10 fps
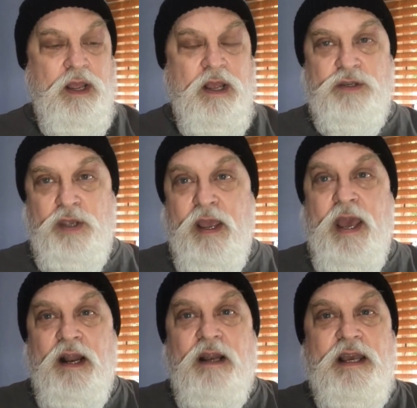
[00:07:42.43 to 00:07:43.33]
So you get
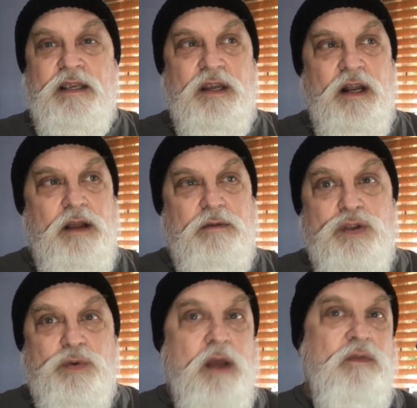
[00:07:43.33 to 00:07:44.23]
at least, you know,
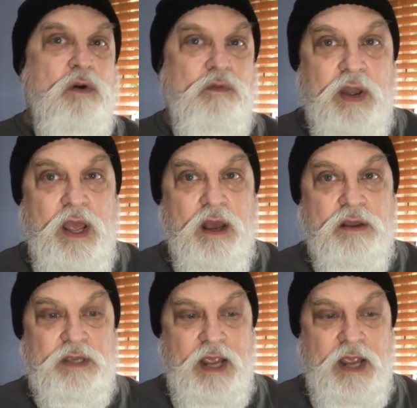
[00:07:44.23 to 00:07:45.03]
3 or 4 videos